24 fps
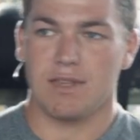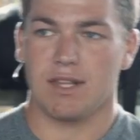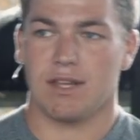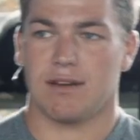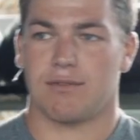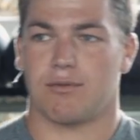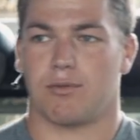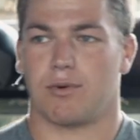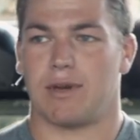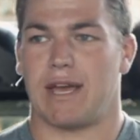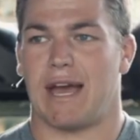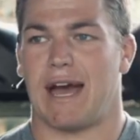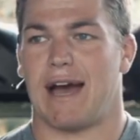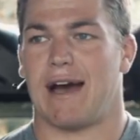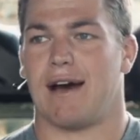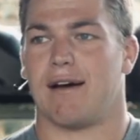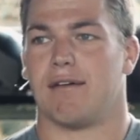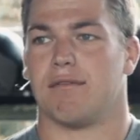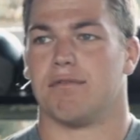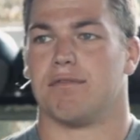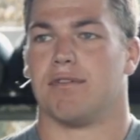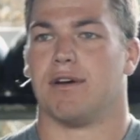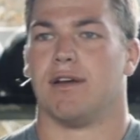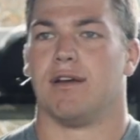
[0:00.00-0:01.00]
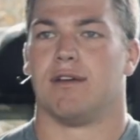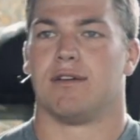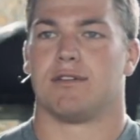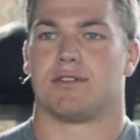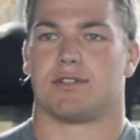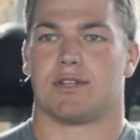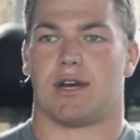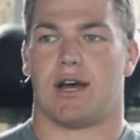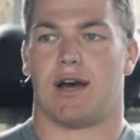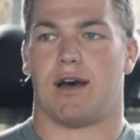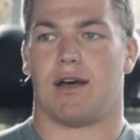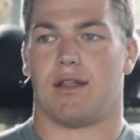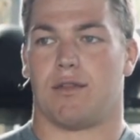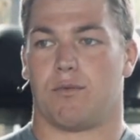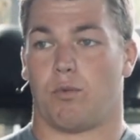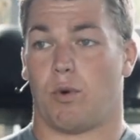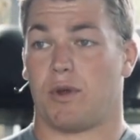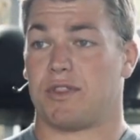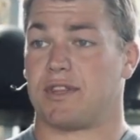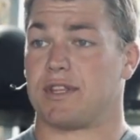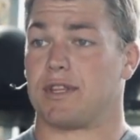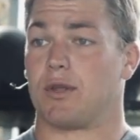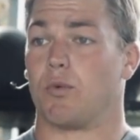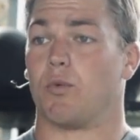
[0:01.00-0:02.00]
if we have,
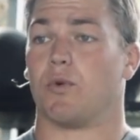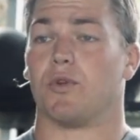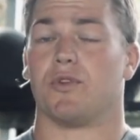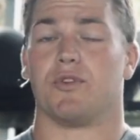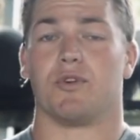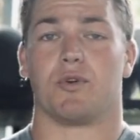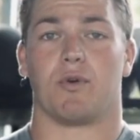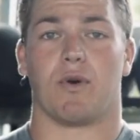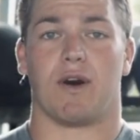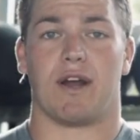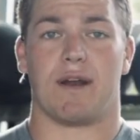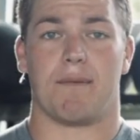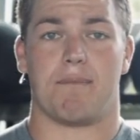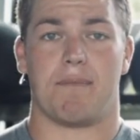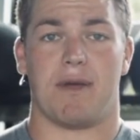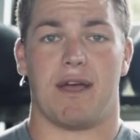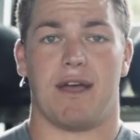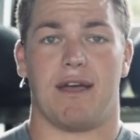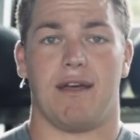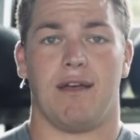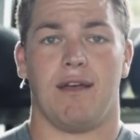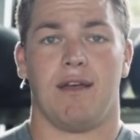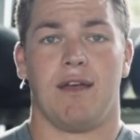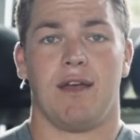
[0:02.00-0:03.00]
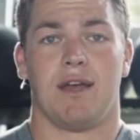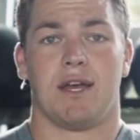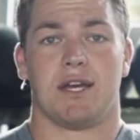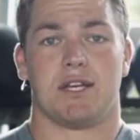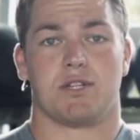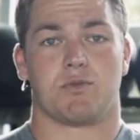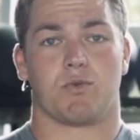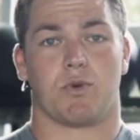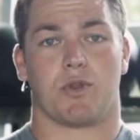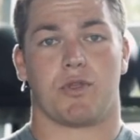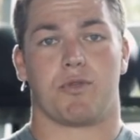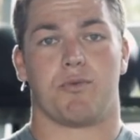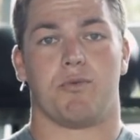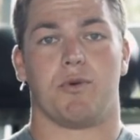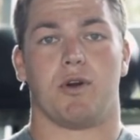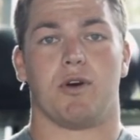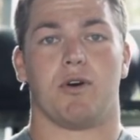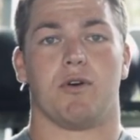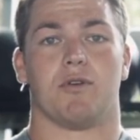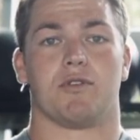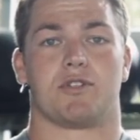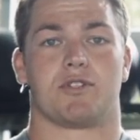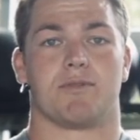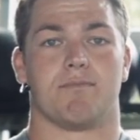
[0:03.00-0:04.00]
one thing that we'll do quite a bit is we'll
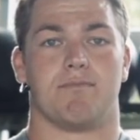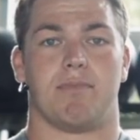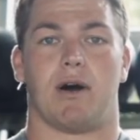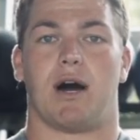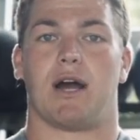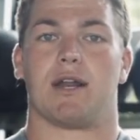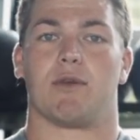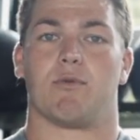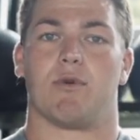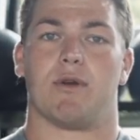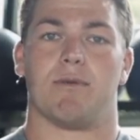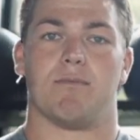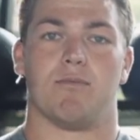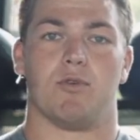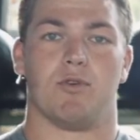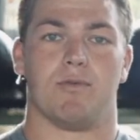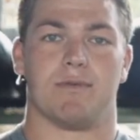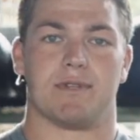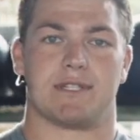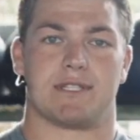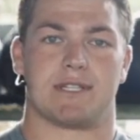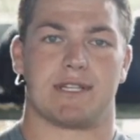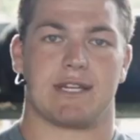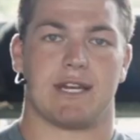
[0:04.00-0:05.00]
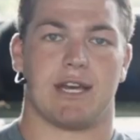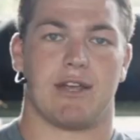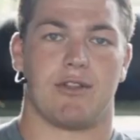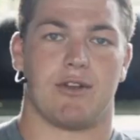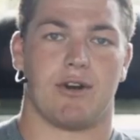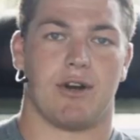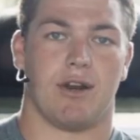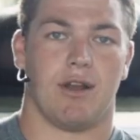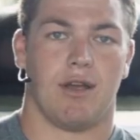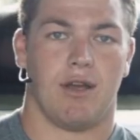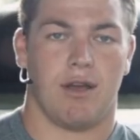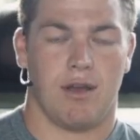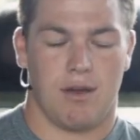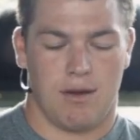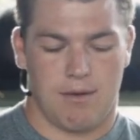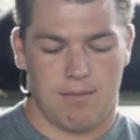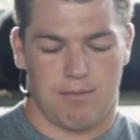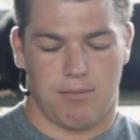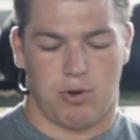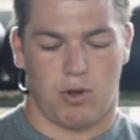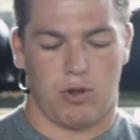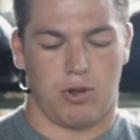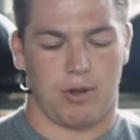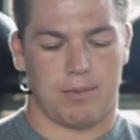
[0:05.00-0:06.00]
throw some body weight movements together.
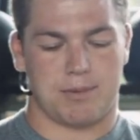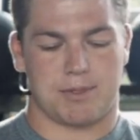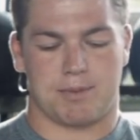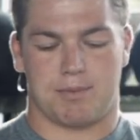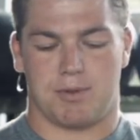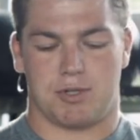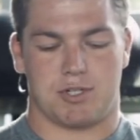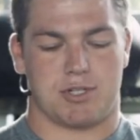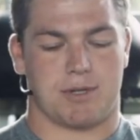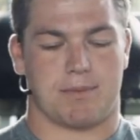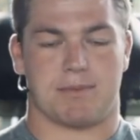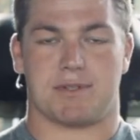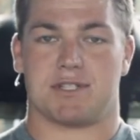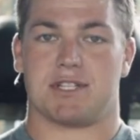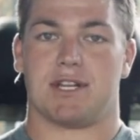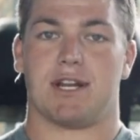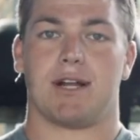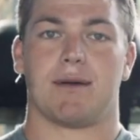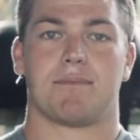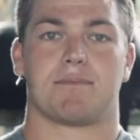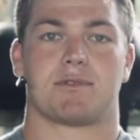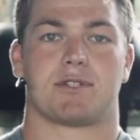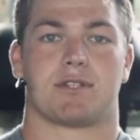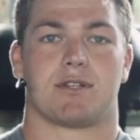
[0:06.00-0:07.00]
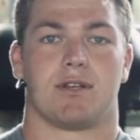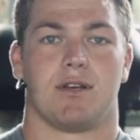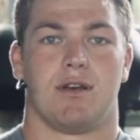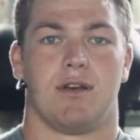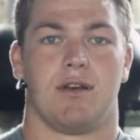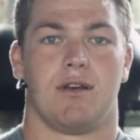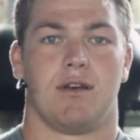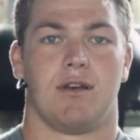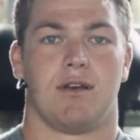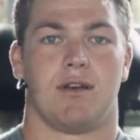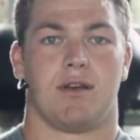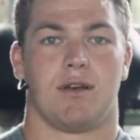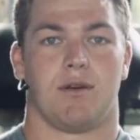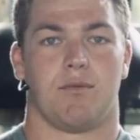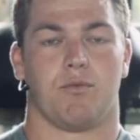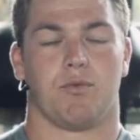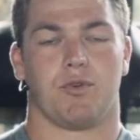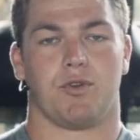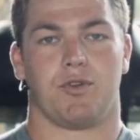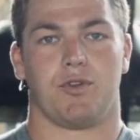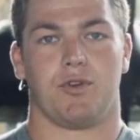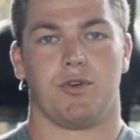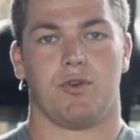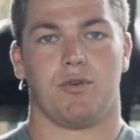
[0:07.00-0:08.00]
Pull-ups, push-ups, sit-ups, and
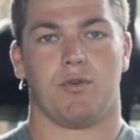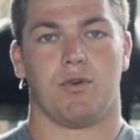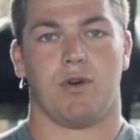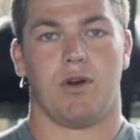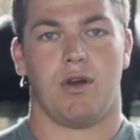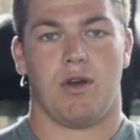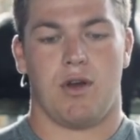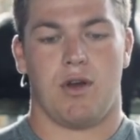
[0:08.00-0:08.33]
we'll do